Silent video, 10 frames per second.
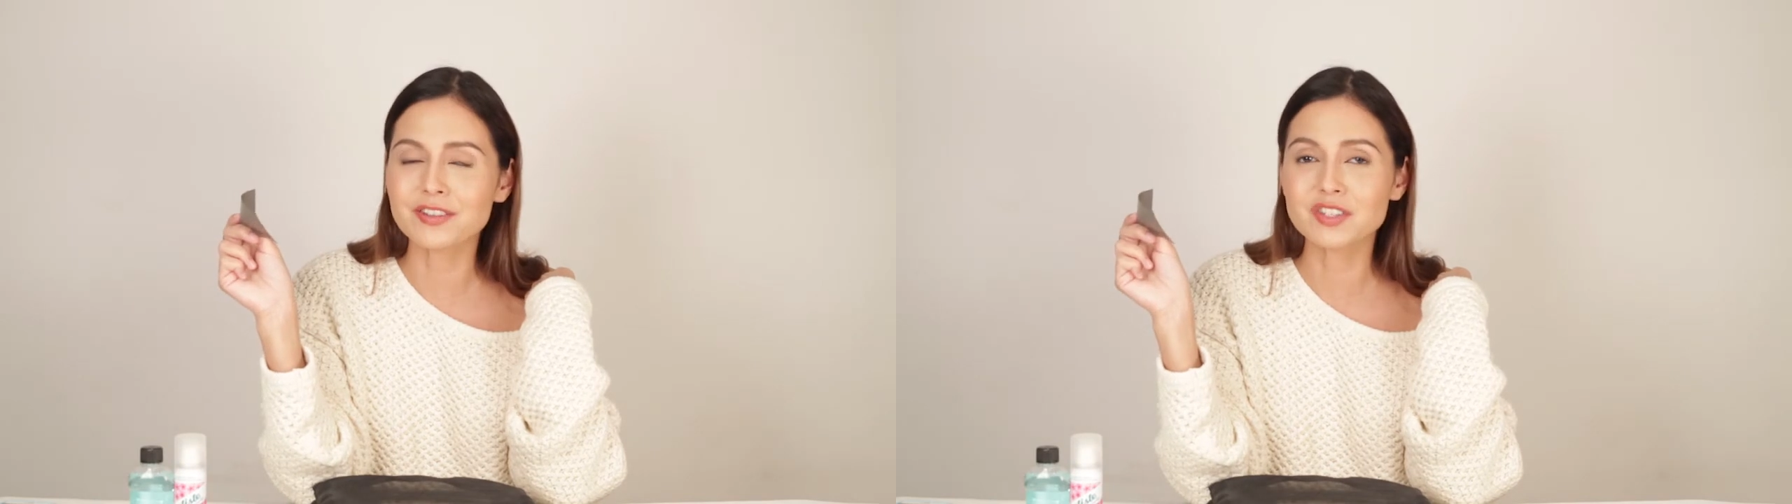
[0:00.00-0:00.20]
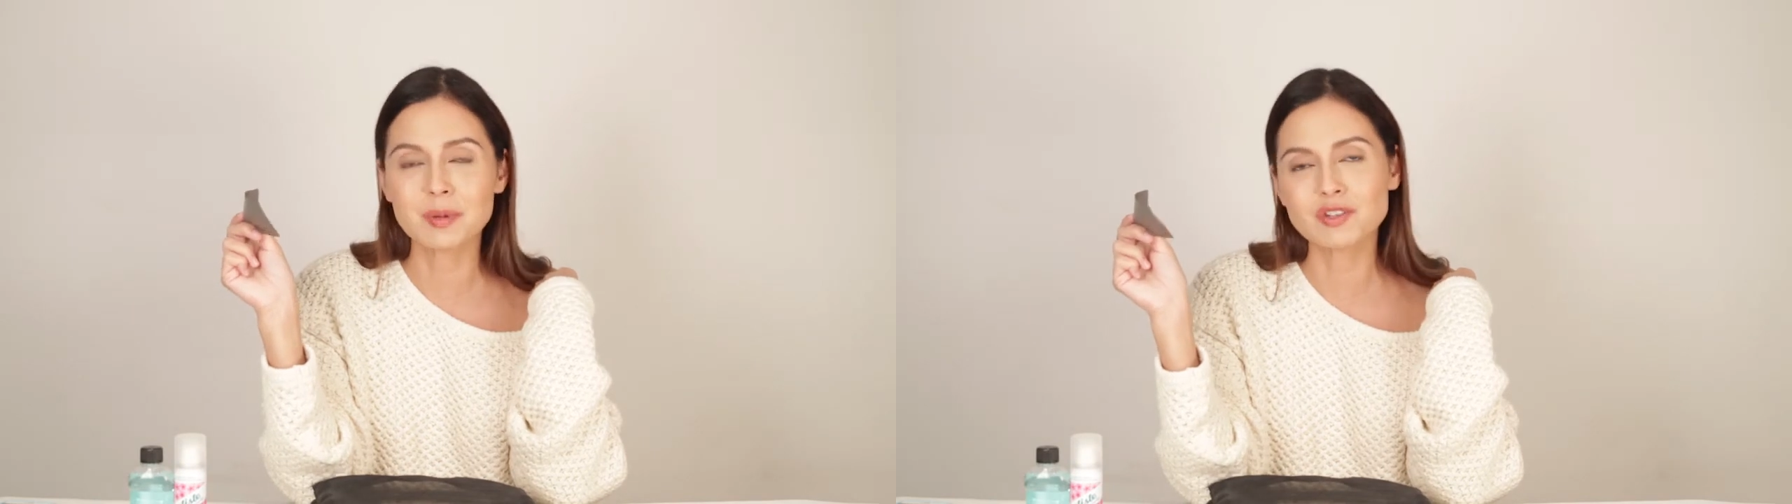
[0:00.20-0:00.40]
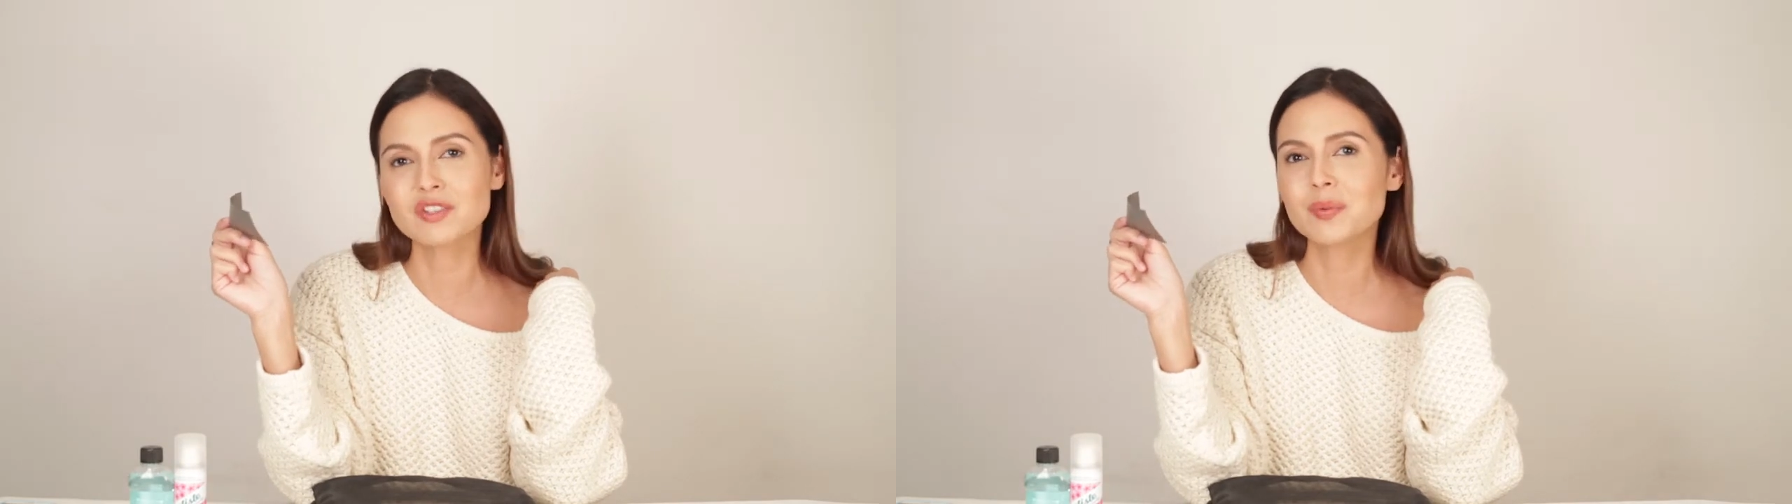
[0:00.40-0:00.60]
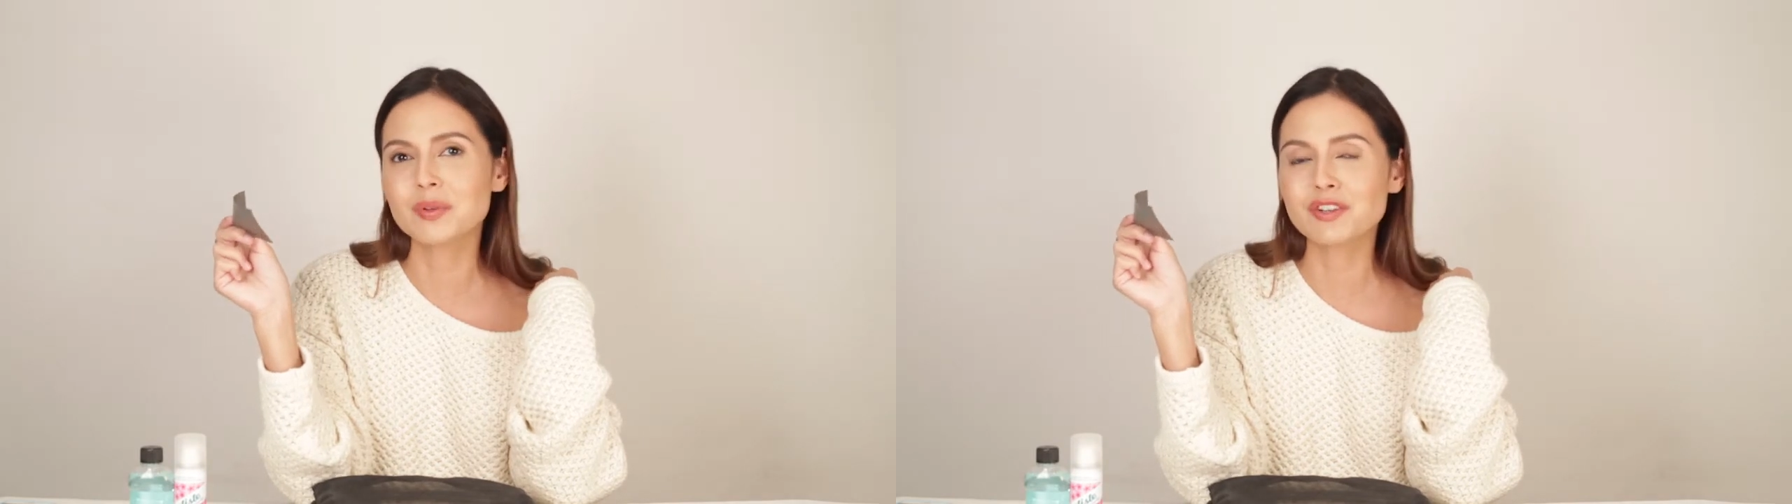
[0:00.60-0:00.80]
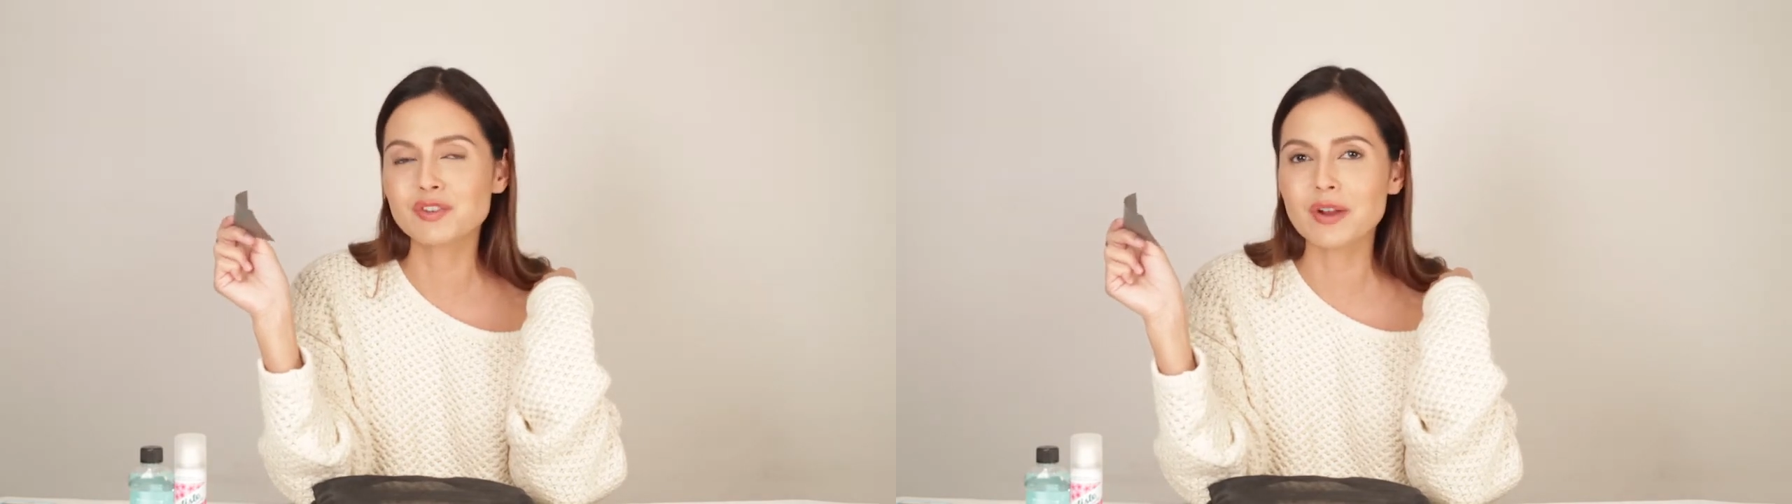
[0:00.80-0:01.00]
especially
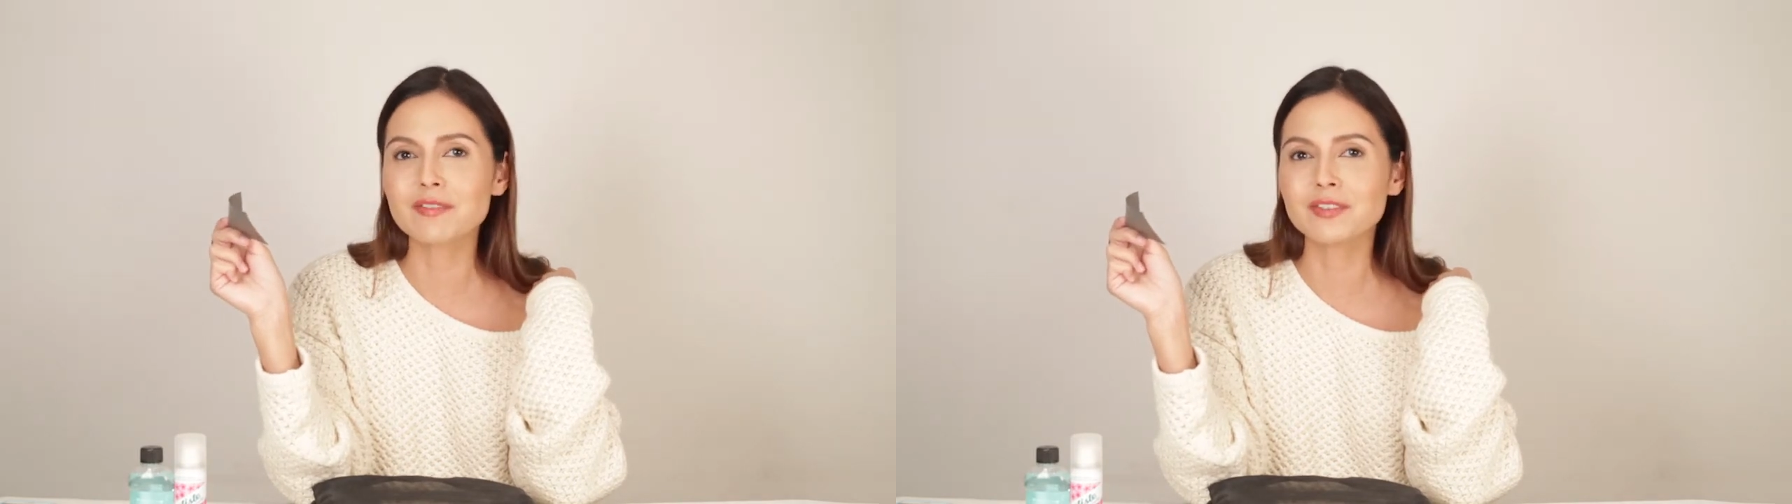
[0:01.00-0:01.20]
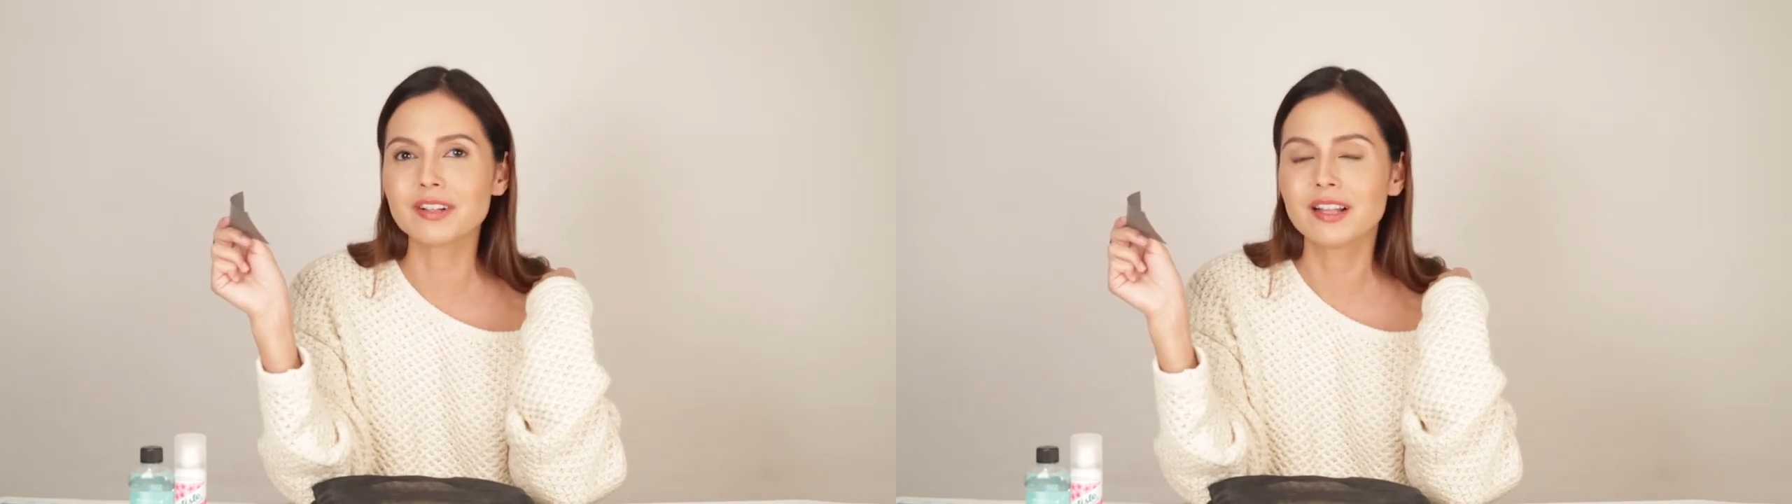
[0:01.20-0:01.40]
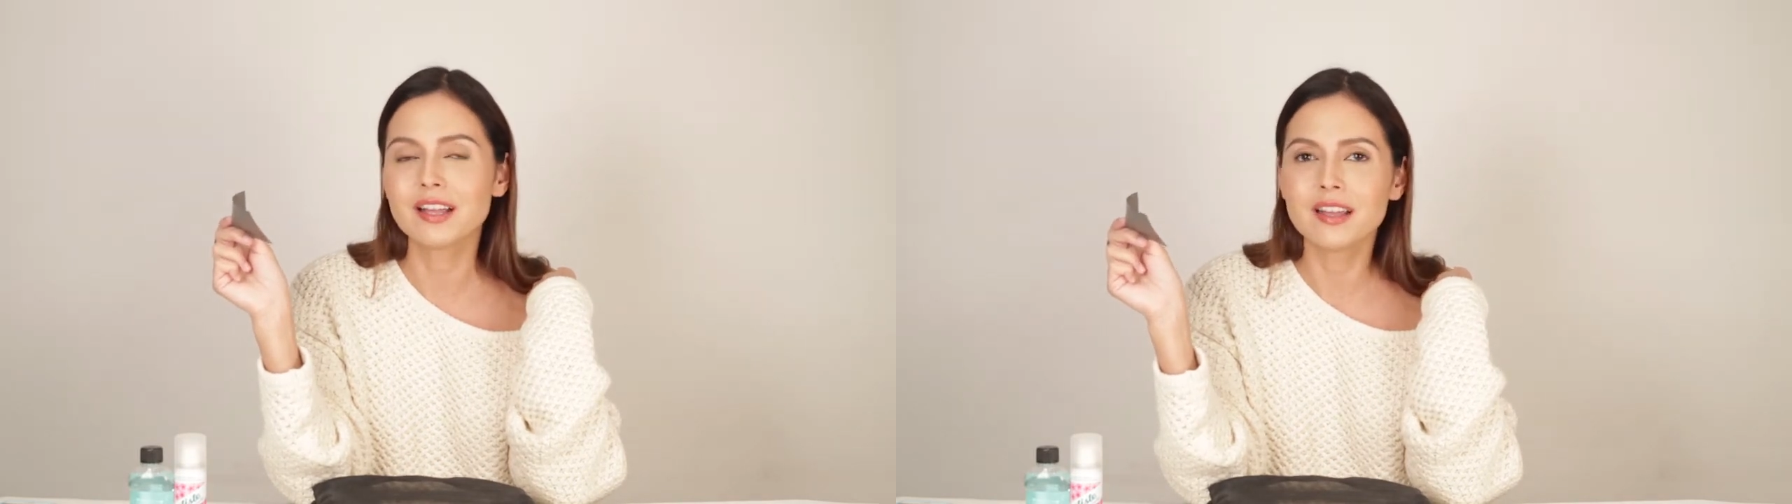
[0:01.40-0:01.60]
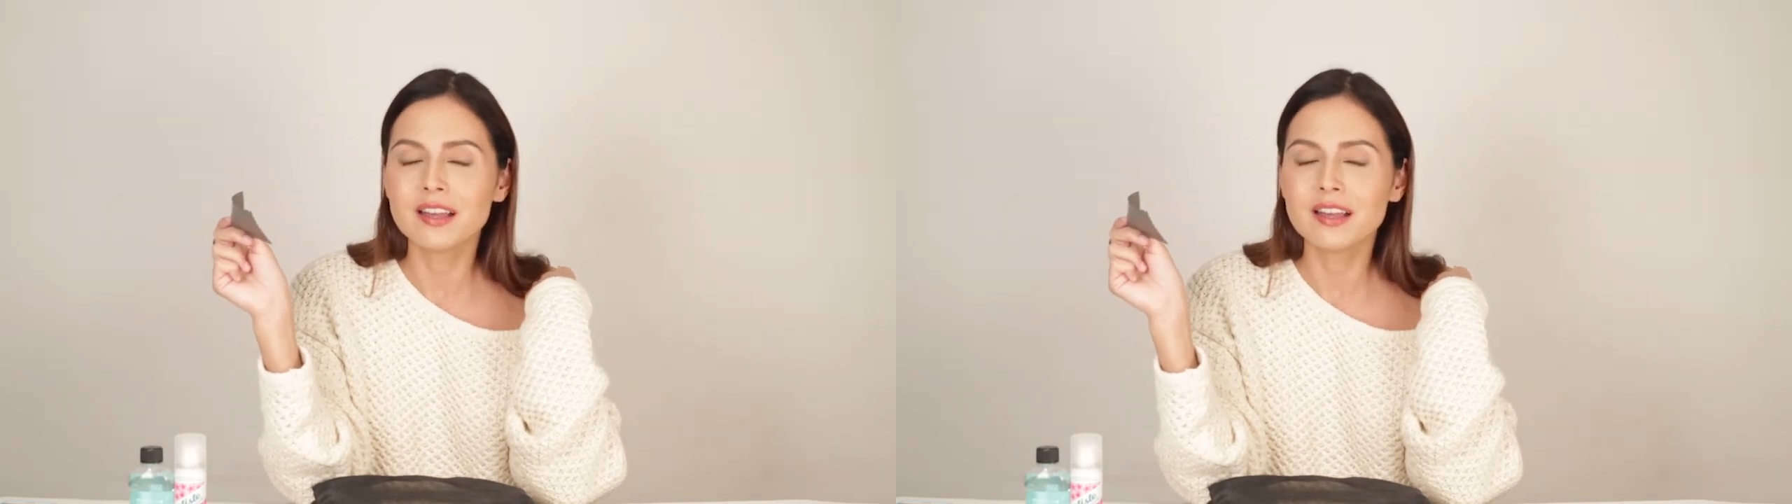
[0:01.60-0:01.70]
when I travel.